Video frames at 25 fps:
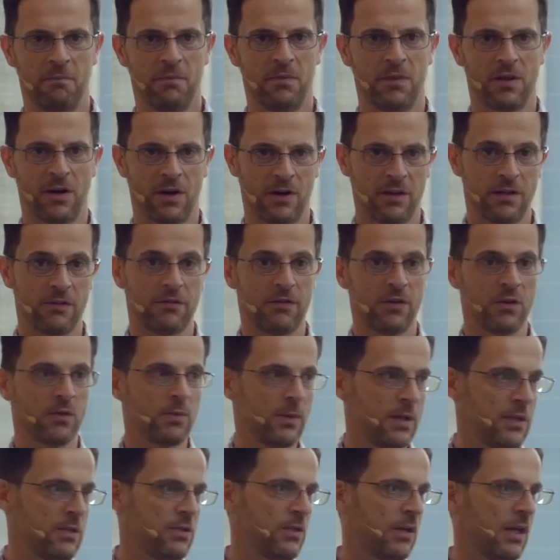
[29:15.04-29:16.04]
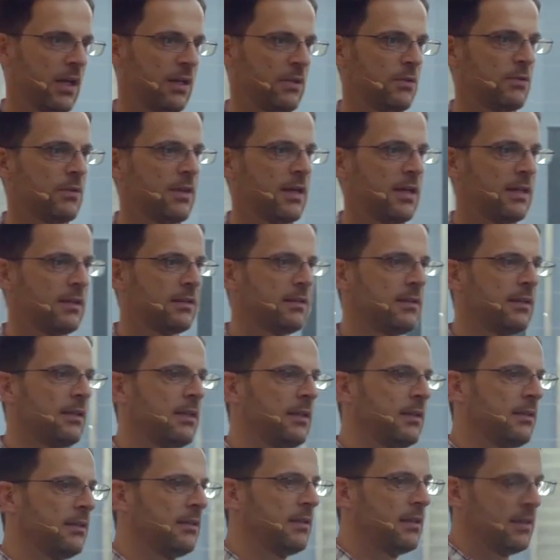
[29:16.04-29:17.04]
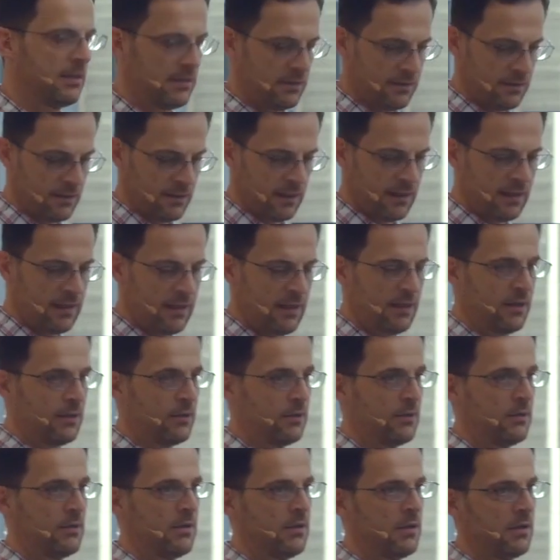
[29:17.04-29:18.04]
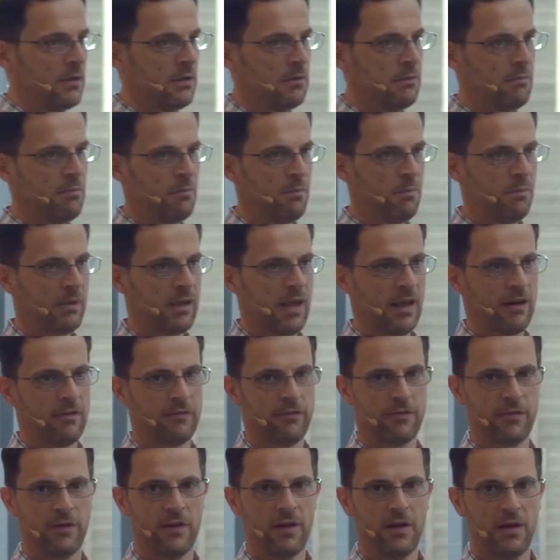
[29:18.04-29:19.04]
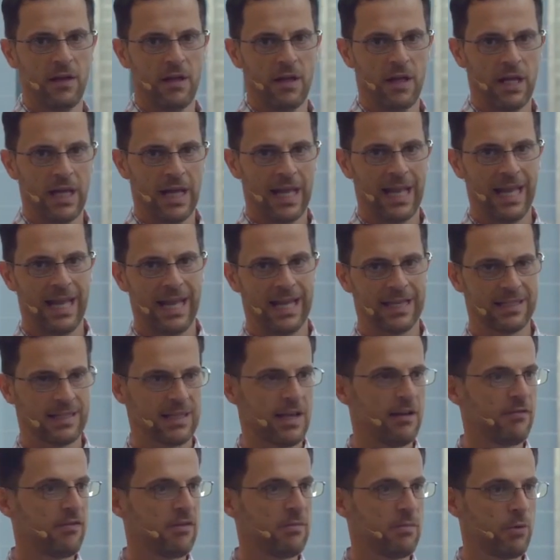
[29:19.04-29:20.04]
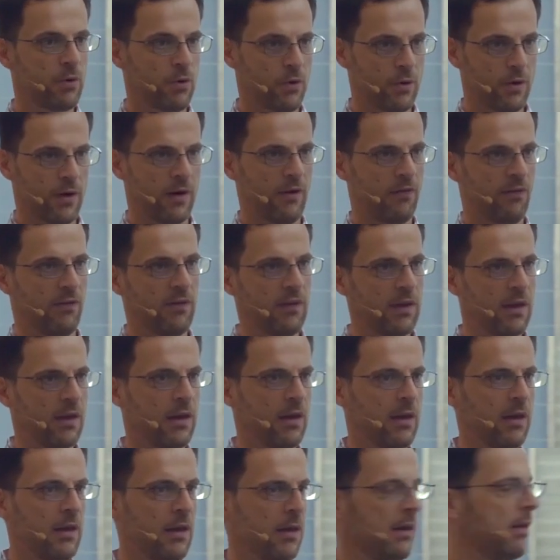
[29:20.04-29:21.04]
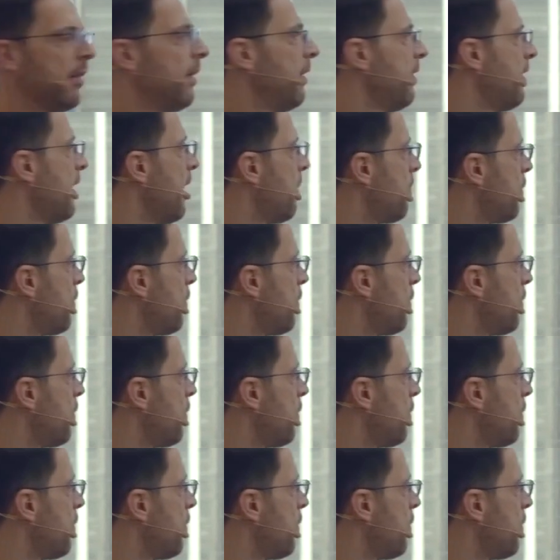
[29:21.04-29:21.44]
there are different ways you can do that and allow kind of less heavy bureaucracy in the